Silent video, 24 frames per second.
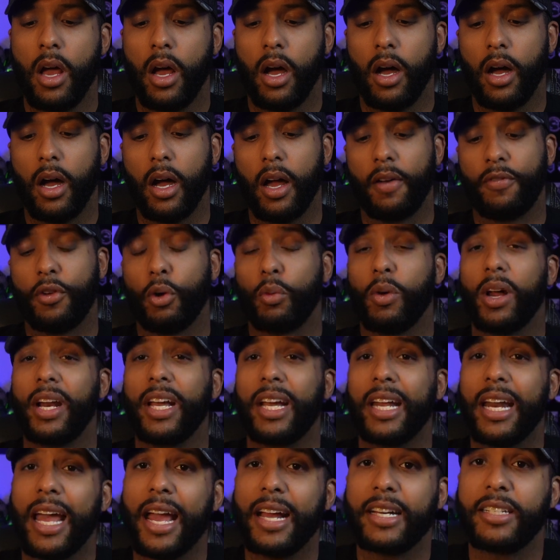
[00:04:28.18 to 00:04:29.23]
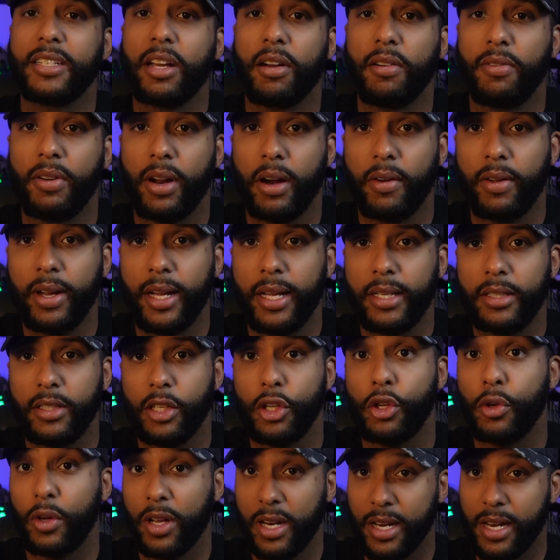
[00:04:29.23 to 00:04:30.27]
If you're running an XL variant,
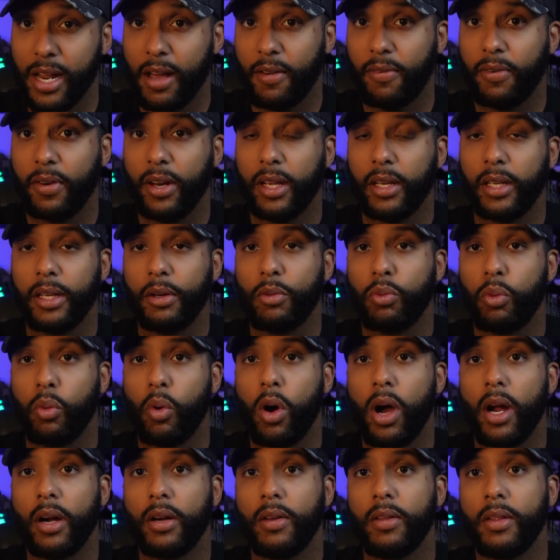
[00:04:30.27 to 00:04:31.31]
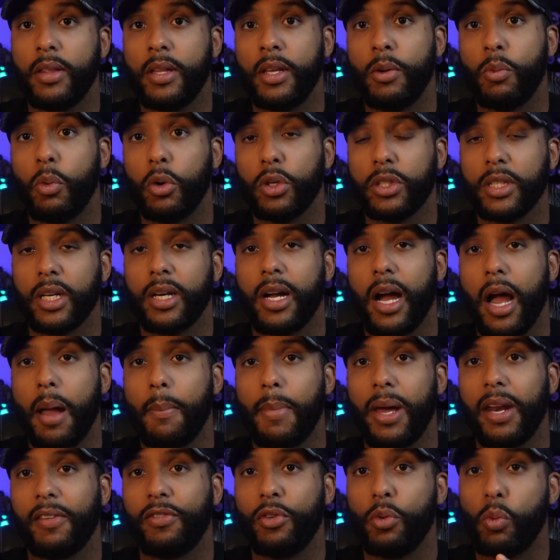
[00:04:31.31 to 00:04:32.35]
you can definitely run the Wilson
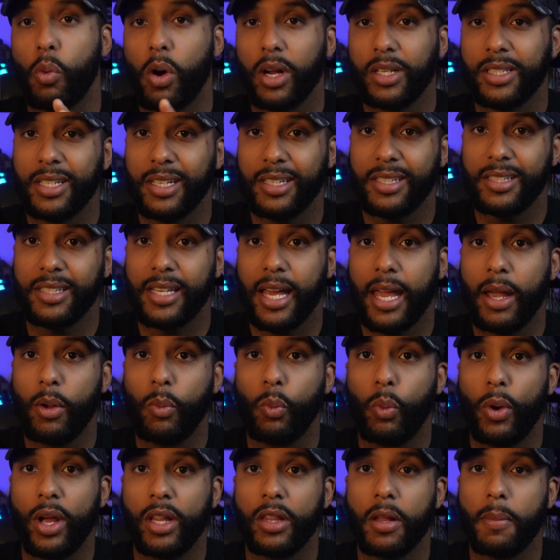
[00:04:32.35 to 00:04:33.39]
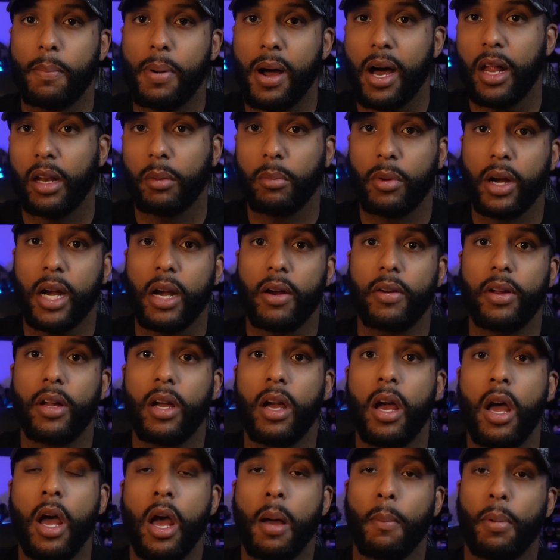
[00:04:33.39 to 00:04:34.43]
Combat if you want to stay in the polymer
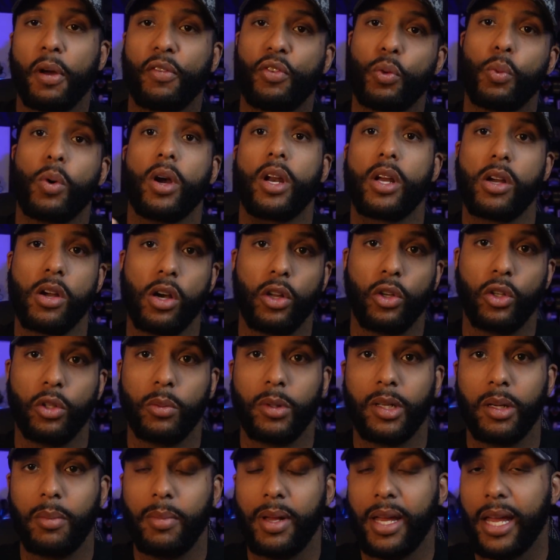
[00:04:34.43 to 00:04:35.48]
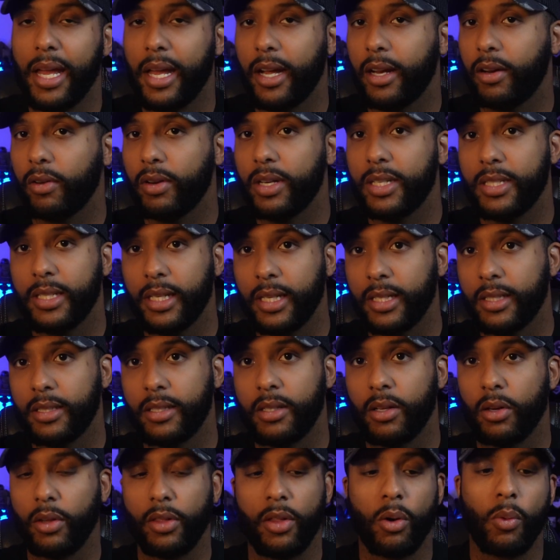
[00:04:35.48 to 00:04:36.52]
area. But if you want to go aluminum, Icarus is
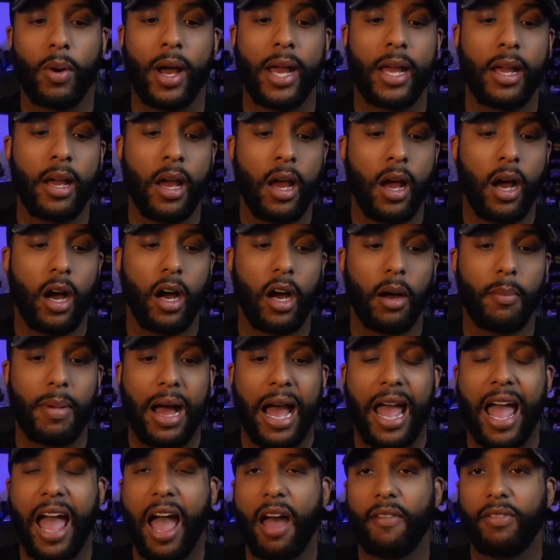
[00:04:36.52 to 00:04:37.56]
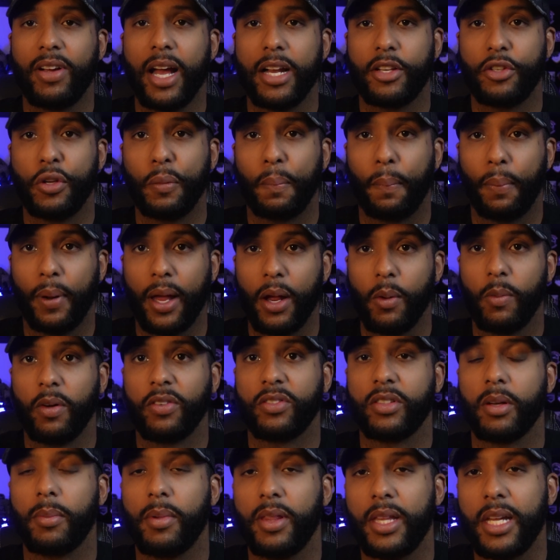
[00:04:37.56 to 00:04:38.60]
the way. I have got to play
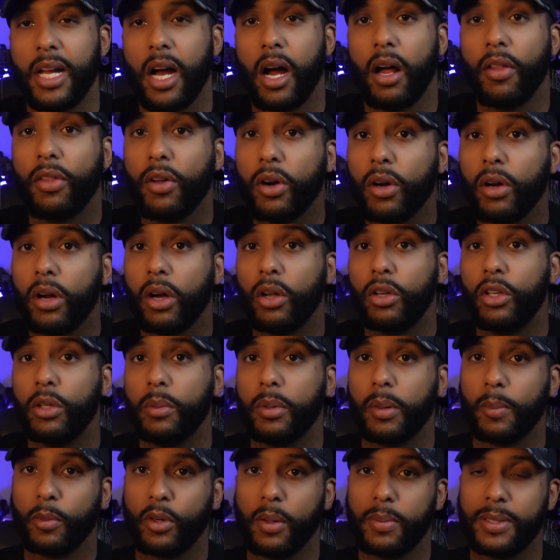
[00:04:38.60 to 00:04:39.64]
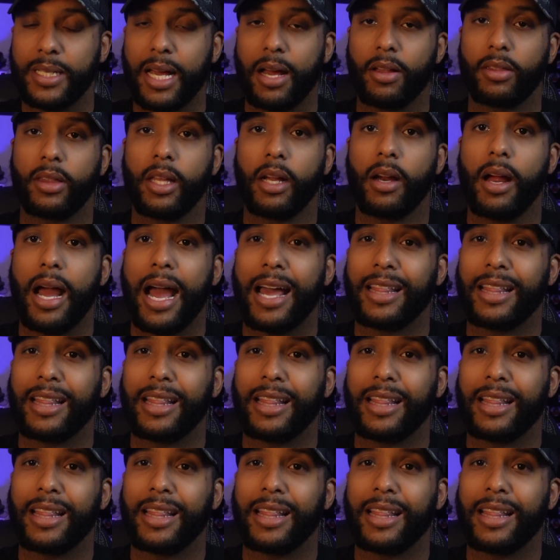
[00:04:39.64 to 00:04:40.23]
with some of the other aluminum grips out there.